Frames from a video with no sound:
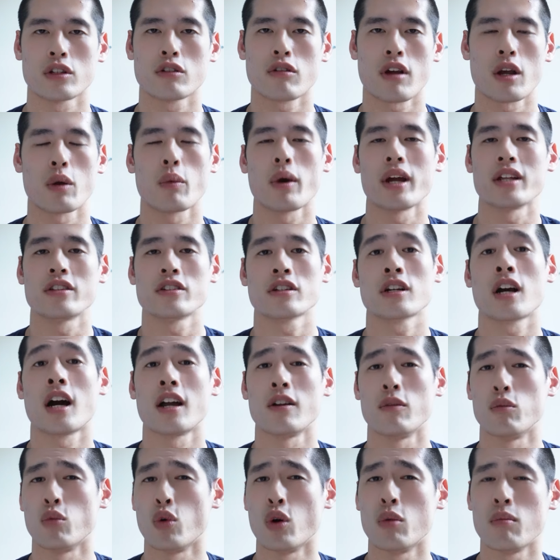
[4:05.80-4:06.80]
great way to
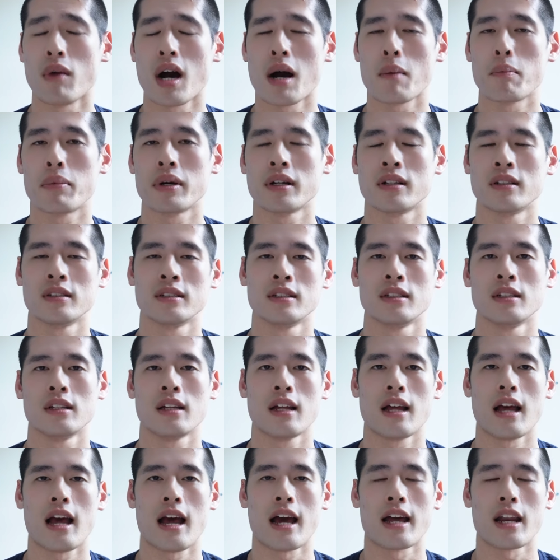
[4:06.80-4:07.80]
kind of warm up,
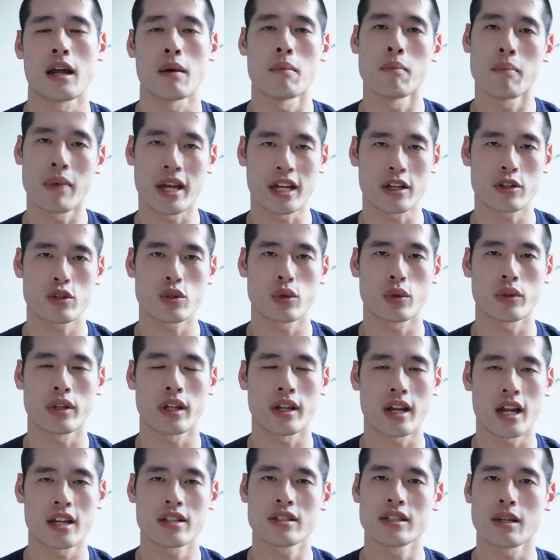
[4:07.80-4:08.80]
and I make sure
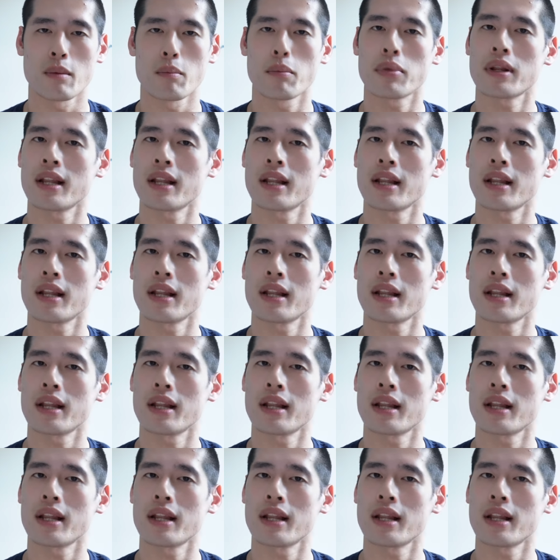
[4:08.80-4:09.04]
that I sip